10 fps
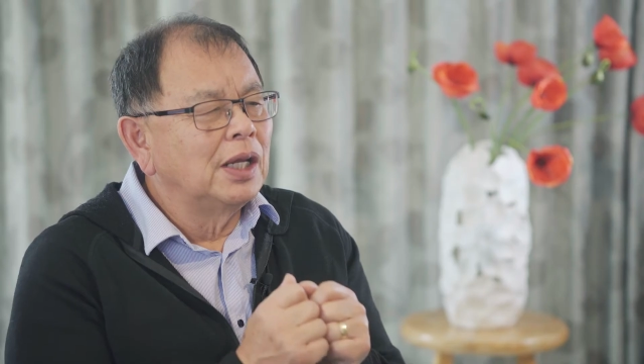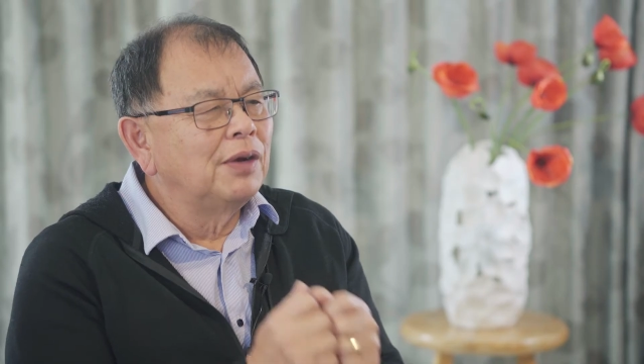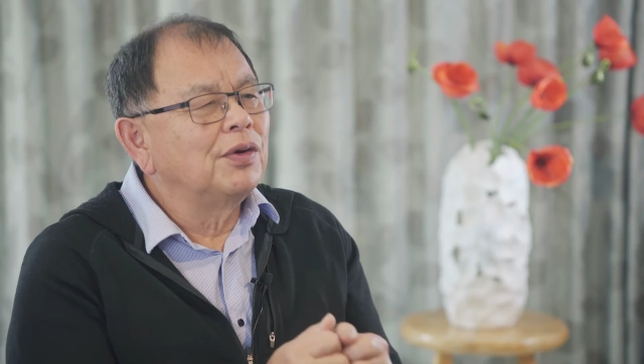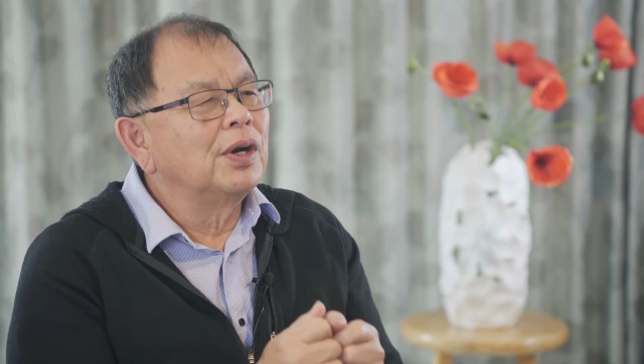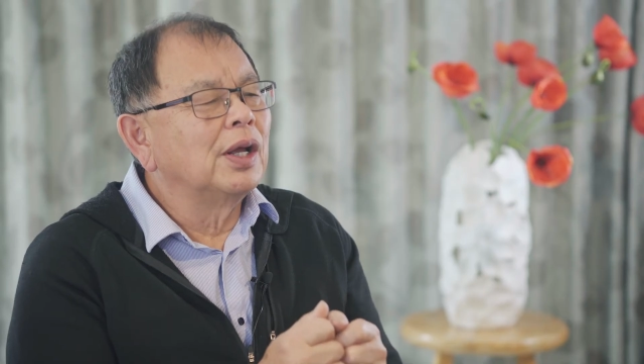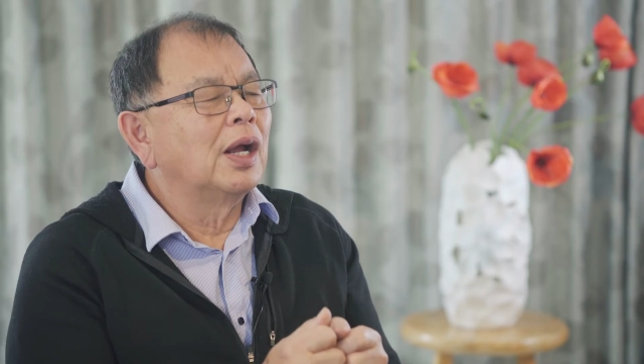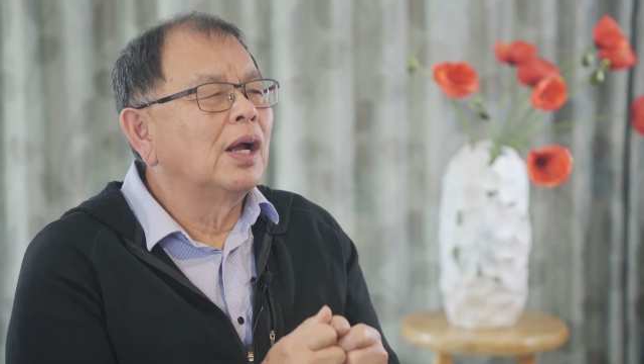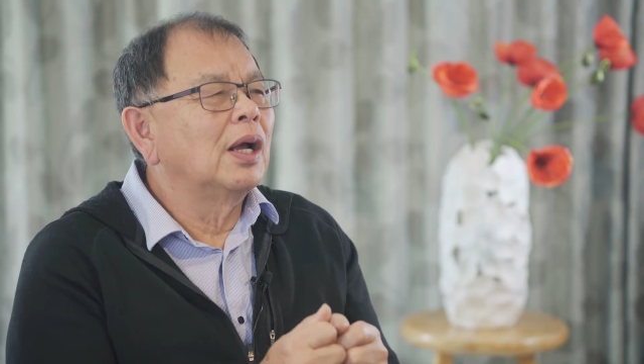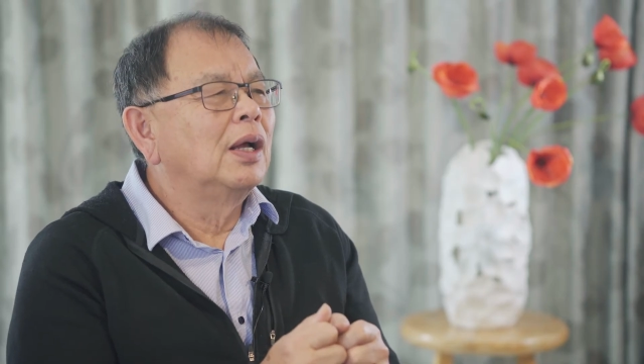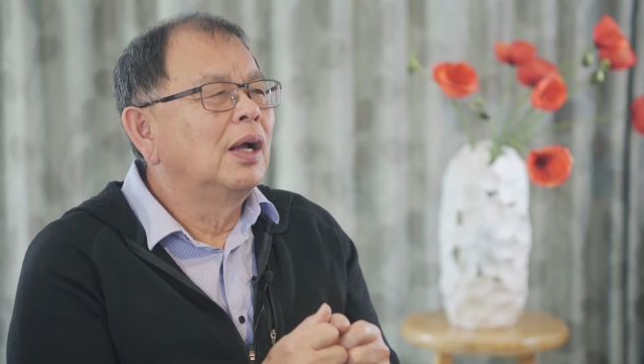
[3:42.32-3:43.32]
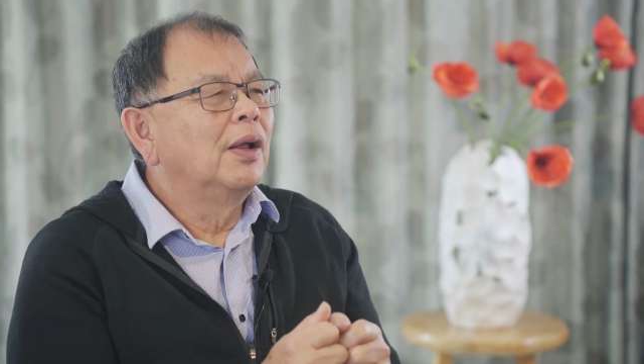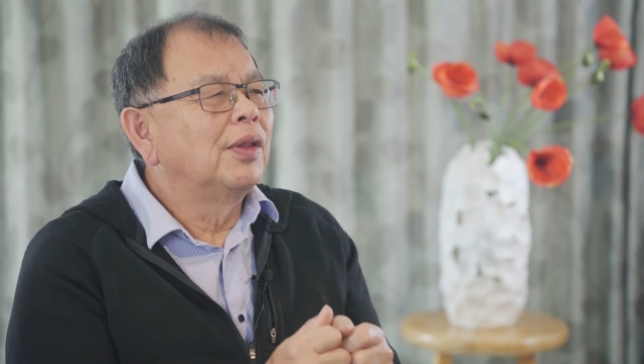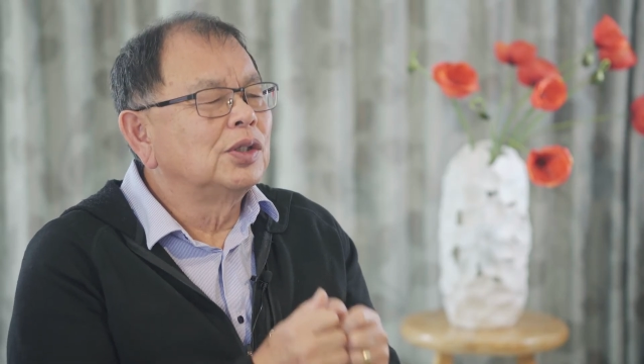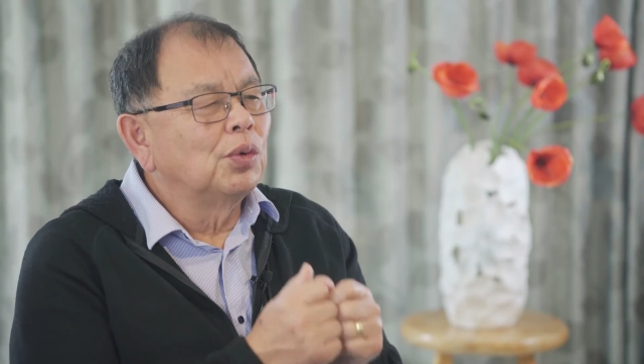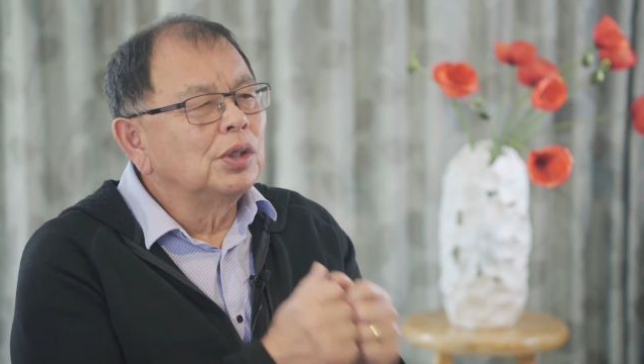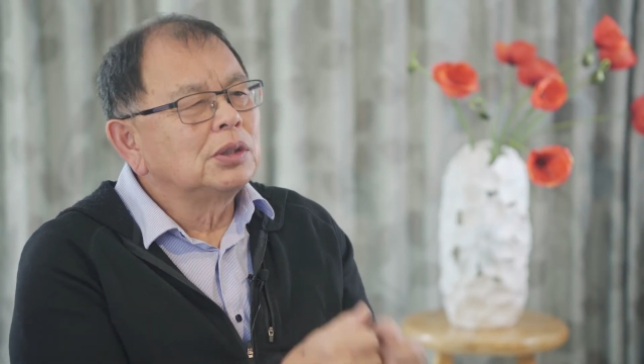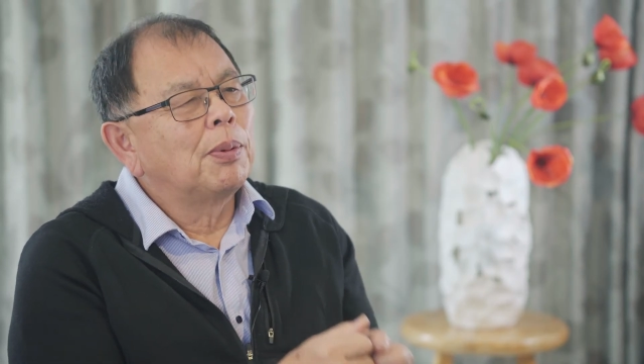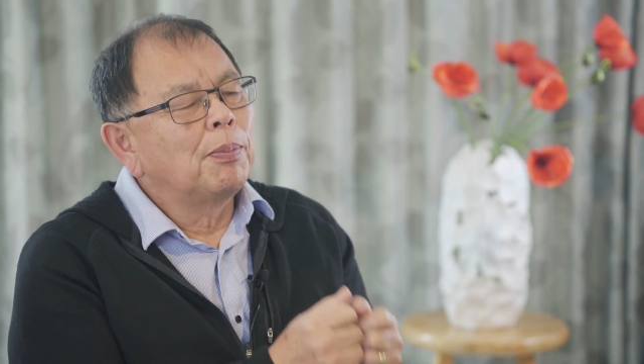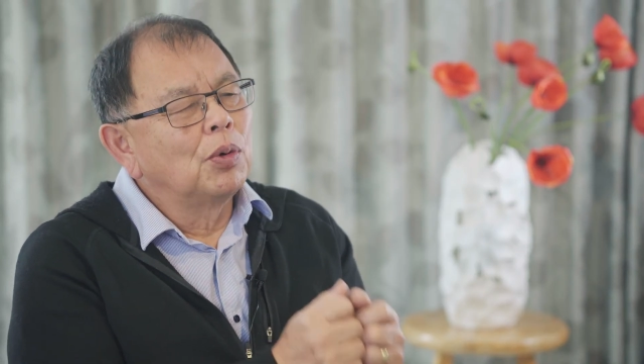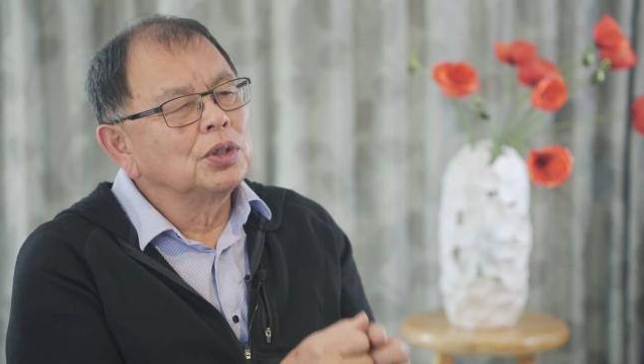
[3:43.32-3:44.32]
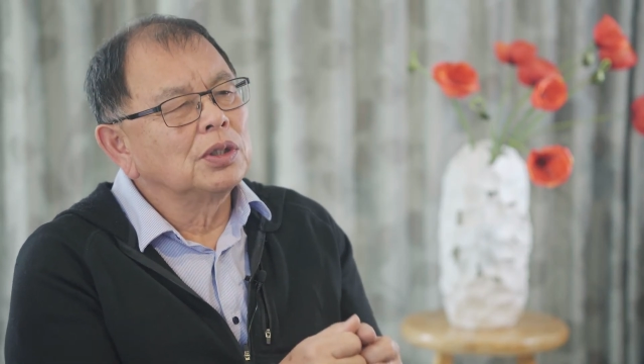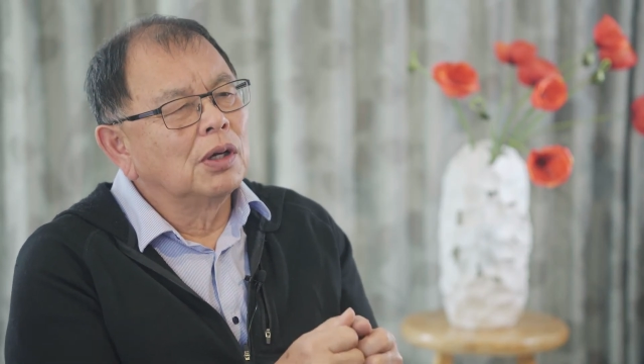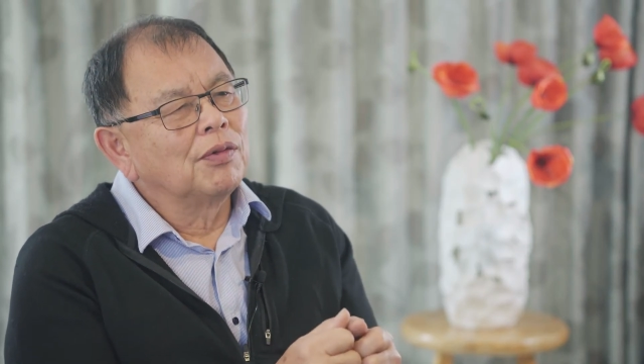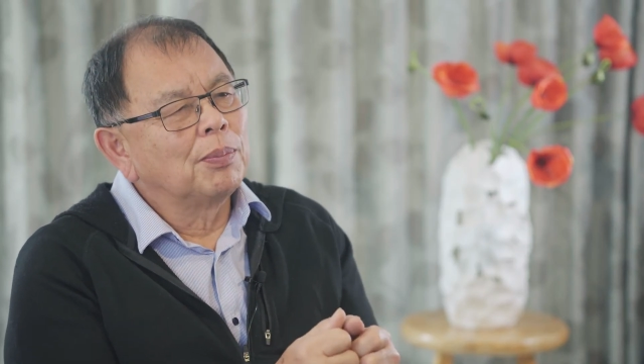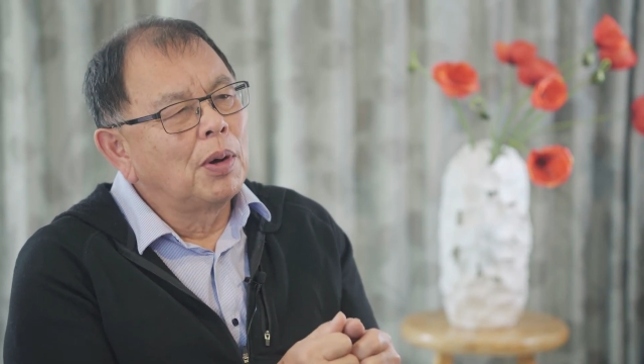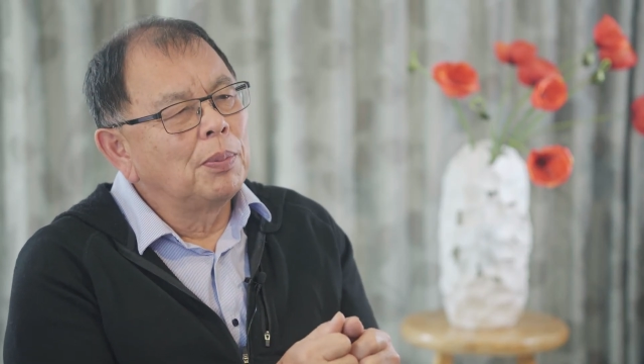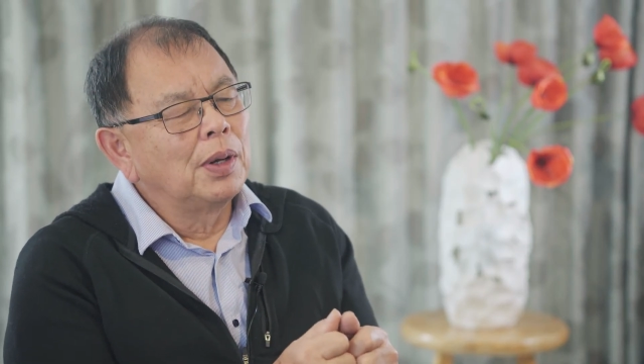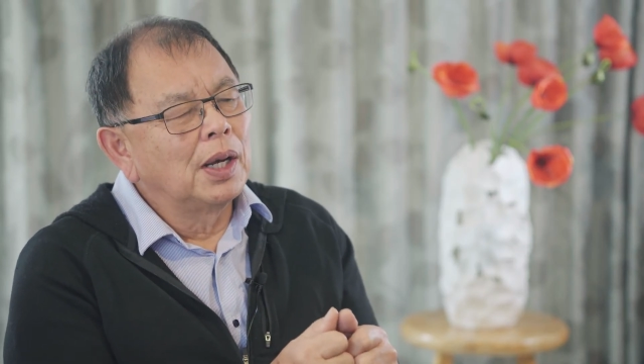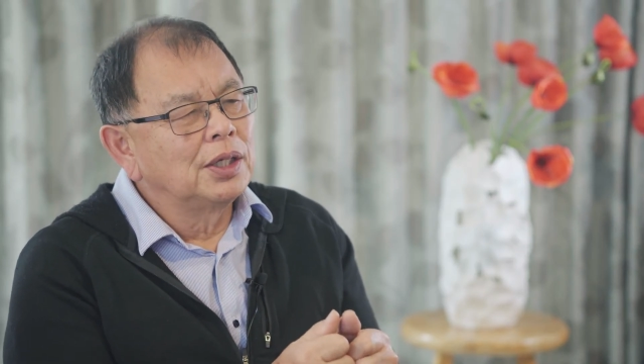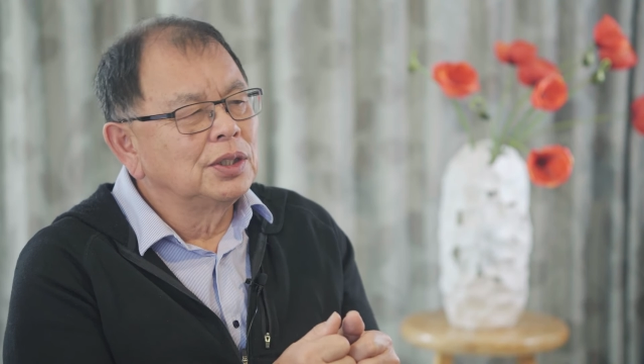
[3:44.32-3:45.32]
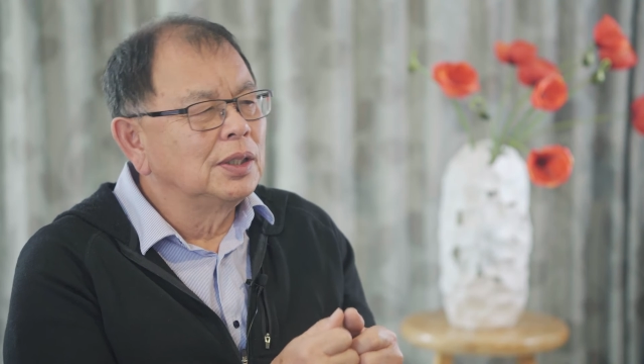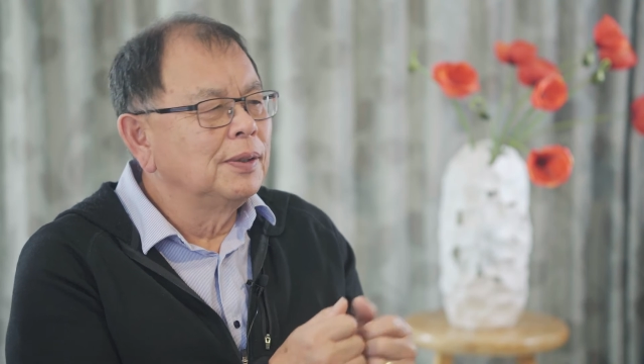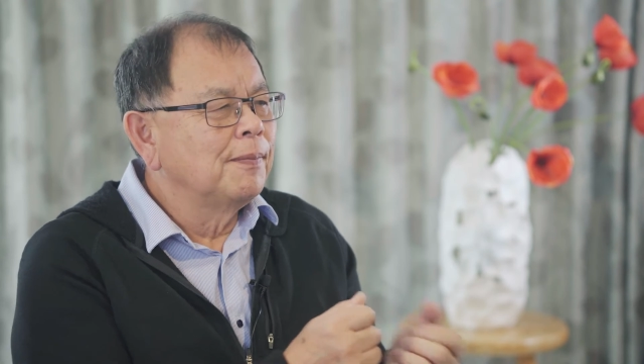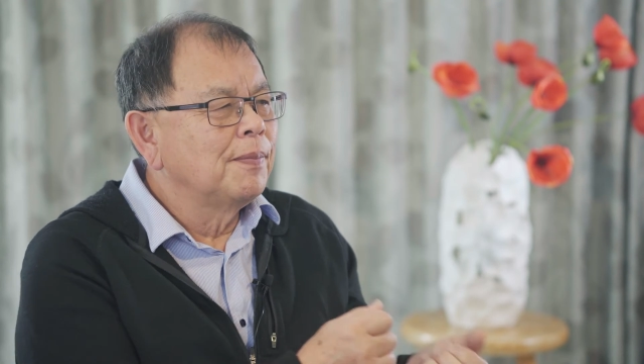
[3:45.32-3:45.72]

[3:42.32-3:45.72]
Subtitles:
there's always a proportion of the population